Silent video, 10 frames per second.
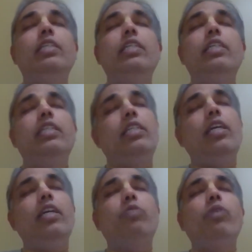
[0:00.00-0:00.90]
is
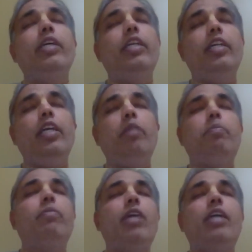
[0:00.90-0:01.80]
really going in
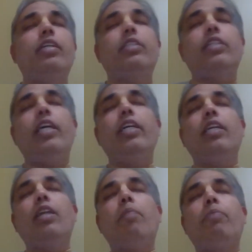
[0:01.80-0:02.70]
deep, not staying
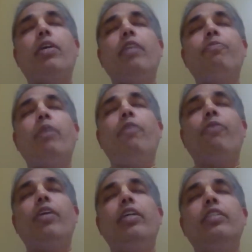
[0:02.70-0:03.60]
on the upper
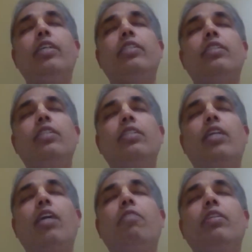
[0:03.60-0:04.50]
periphery, just
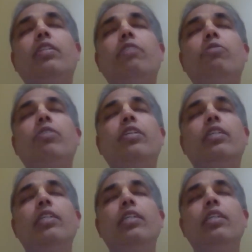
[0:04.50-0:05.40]
Dandavat
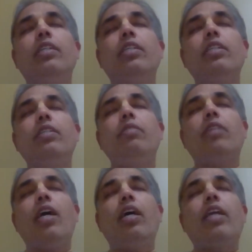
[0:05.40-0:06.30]
devotee,
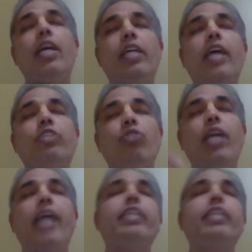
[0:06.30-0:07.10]
rather actually acting